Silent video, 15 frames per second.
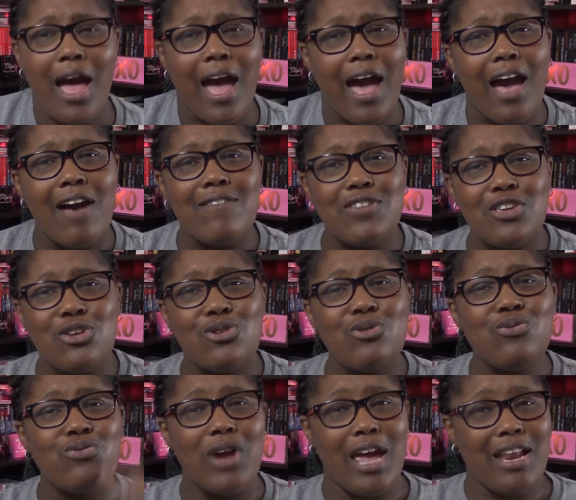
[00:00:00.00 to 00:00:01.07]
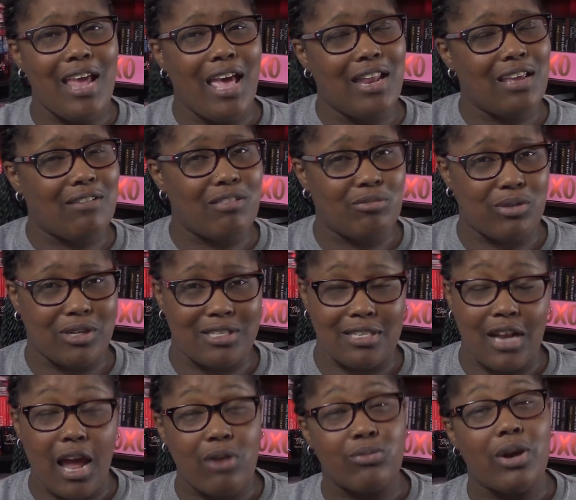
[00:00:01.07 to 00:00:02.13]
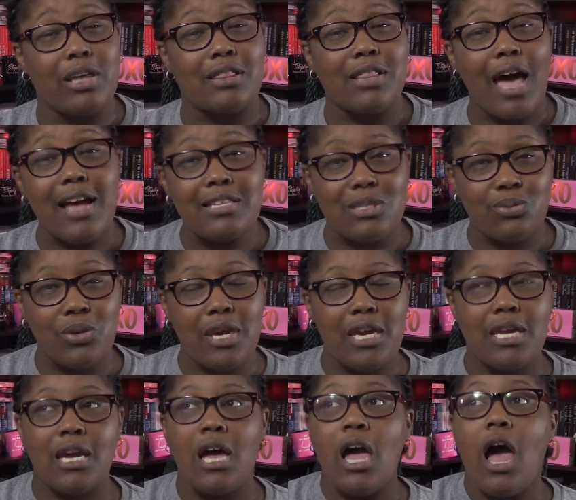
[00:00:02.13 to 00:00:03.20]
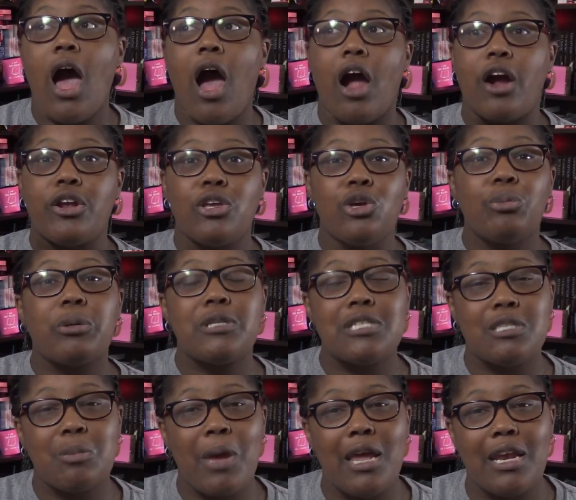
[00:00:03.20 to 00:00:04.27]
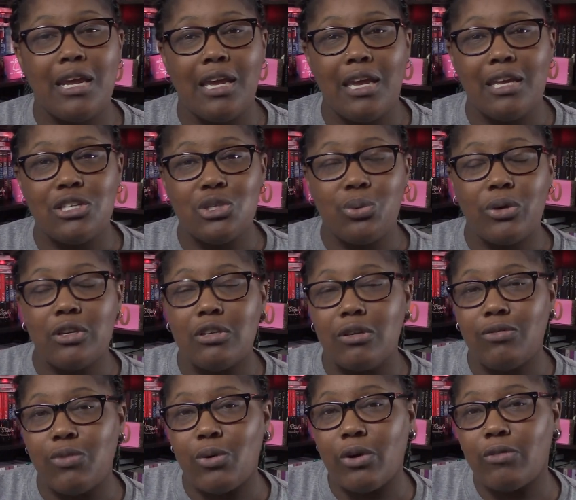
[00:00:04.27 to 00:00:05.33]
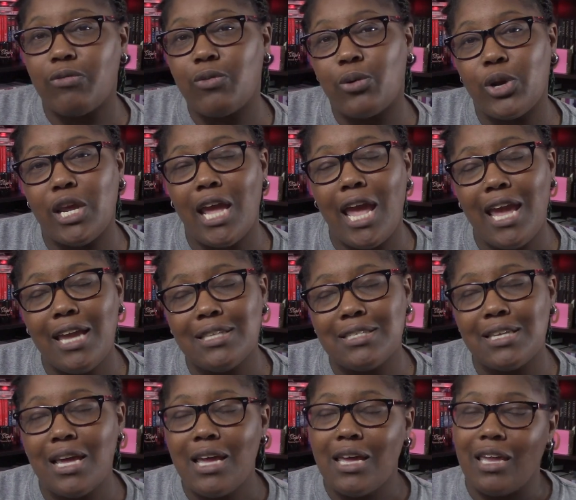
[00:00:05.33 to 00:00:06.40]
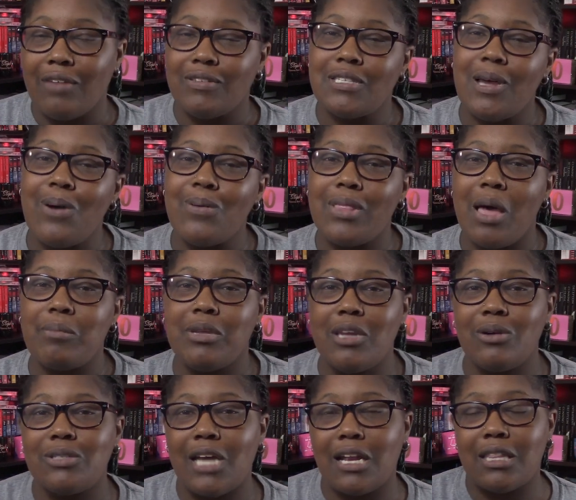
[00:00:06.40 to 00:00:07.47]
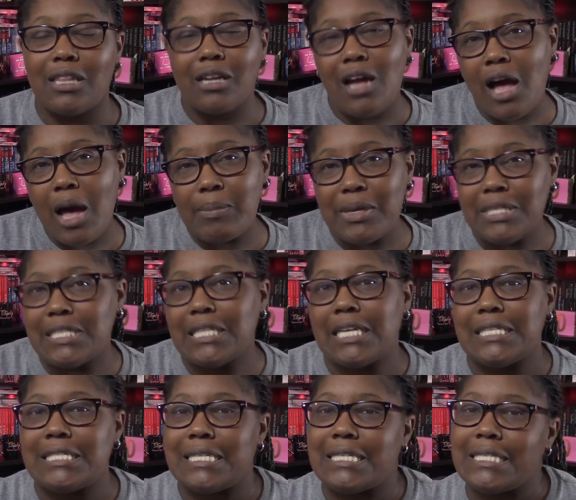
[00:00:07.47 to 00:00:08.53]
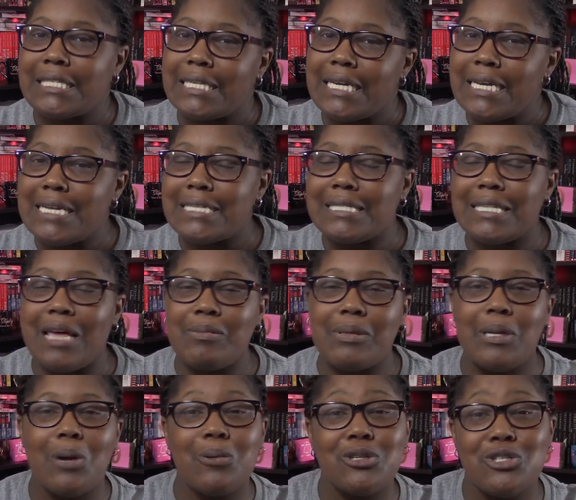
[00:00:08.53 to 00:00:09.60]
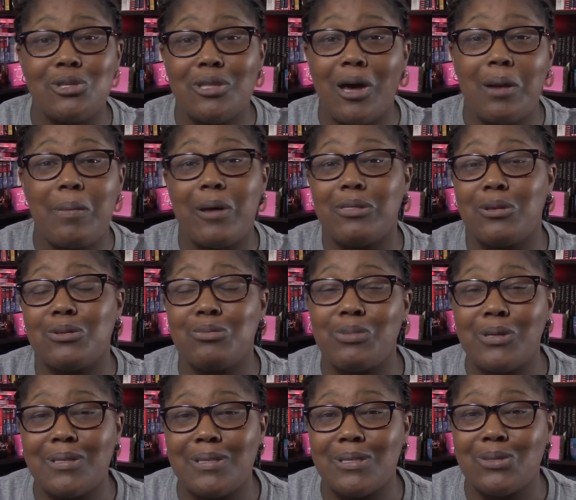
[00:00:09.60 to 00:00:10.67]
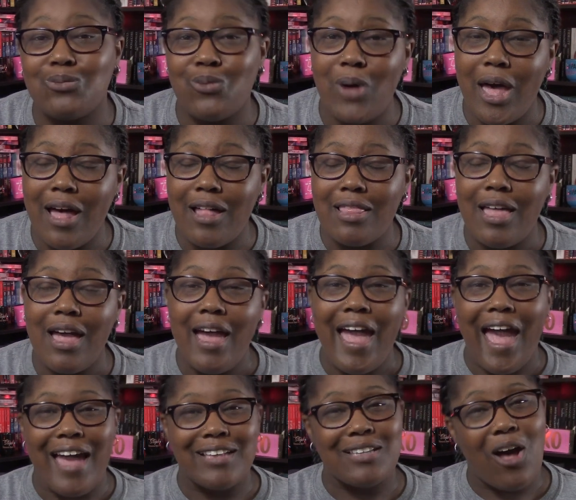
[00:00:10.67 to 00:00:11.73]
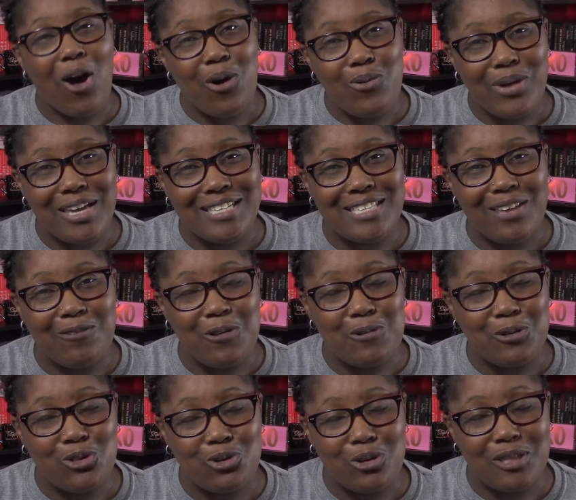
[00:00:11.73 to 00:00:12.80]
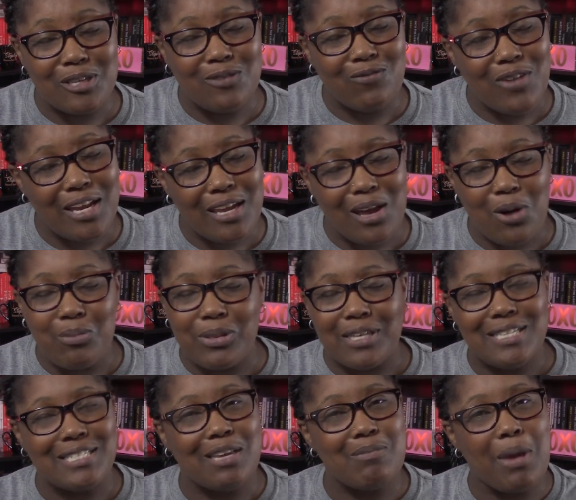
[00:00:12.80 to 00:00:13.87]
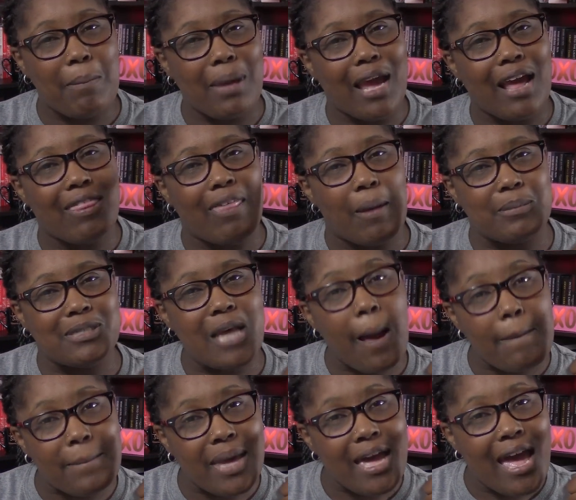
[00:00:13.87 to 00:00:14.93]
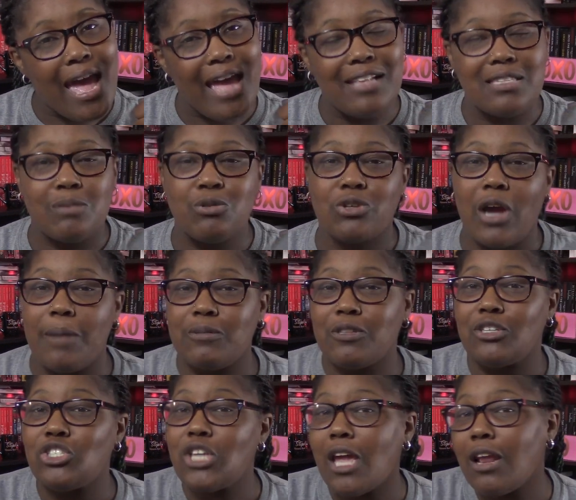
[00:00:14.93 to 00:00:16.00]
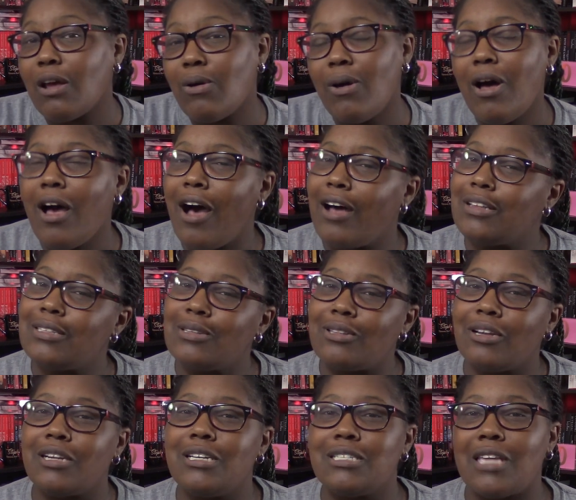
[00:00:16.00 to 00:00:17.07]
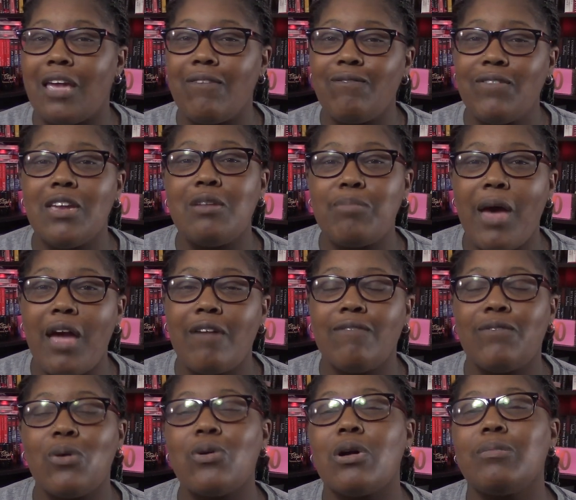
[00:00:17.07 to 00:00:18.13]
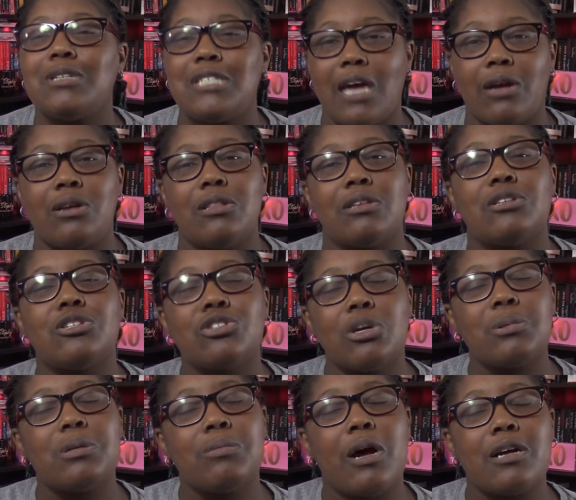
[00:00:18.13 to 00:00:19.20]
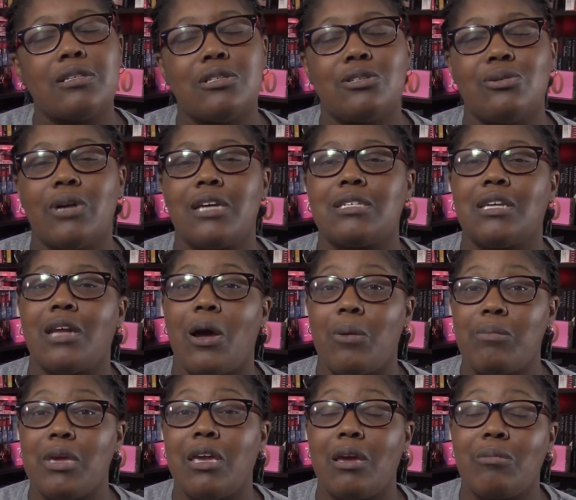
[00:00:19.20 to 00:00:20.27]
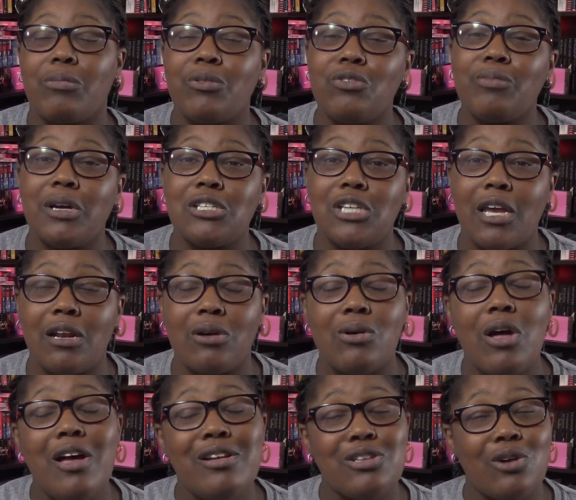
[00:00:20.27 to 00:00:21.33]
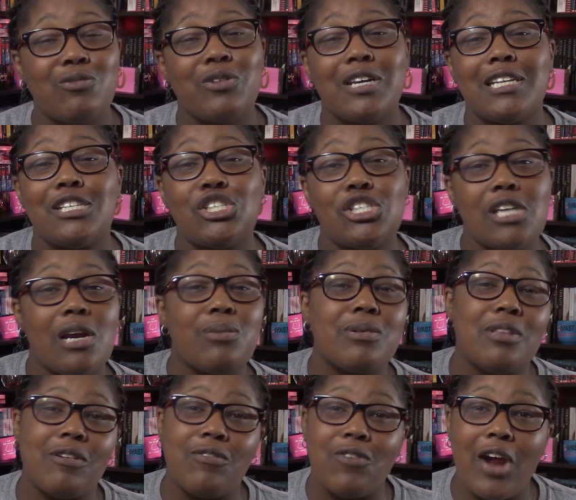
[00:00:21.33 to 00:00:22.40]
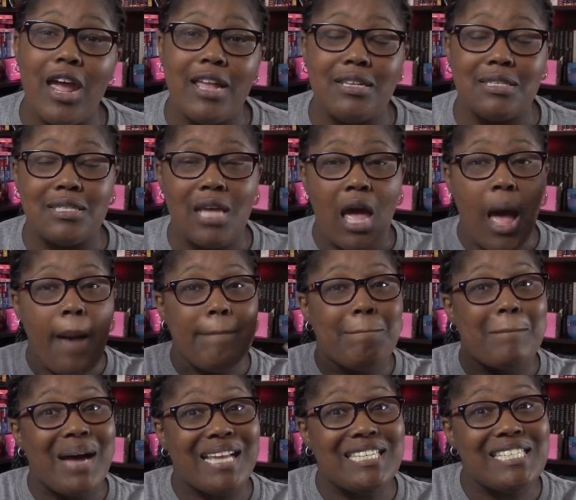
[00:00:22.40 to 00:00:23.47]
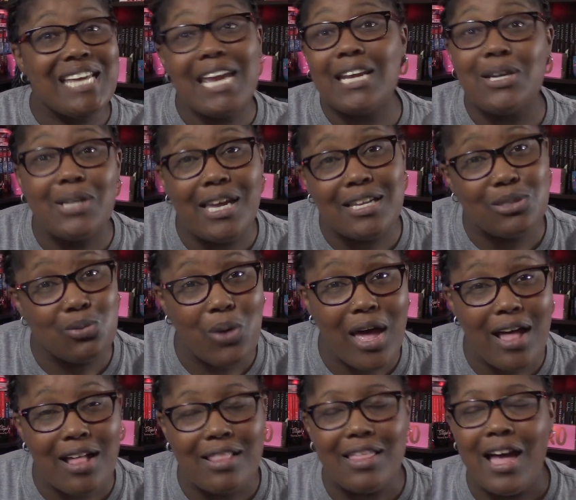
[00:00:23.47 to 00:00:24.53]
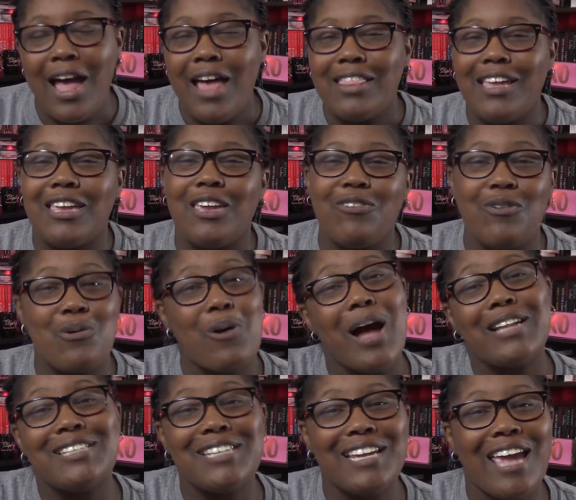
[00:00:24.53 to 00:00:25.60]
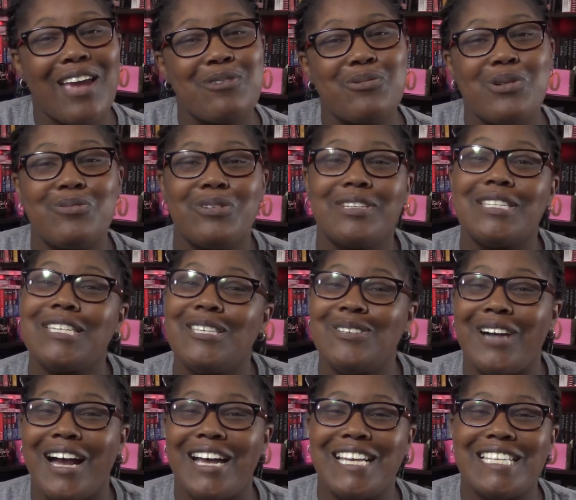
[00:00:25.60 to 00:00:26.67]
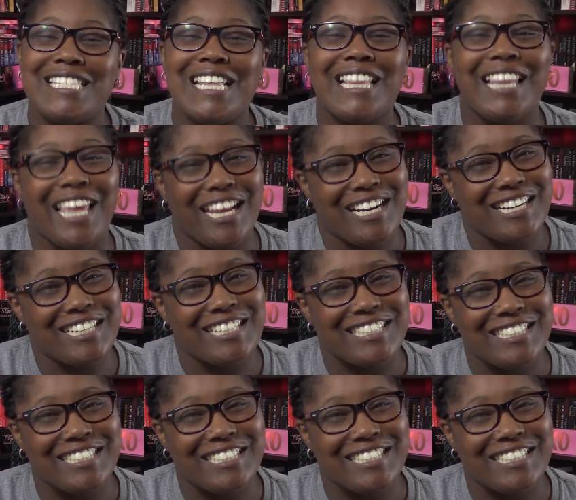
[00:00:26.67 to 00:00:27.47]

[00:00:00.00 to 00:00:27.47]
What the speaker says: Have you read any of the books that I read last week? Are you participating in 24 and 48? If so, let me know down in the comments. Let's discuss. Let me know what you thought about those books as well. As always, if you enjoyed this video, please give me a big thumbs up and subscribe to the channel. Also, there is a feedback form down in the description box so you guys can help me improve my channel. Don't forget to share with your friends my channel as well. Thank you for watching, and we will see you guys later.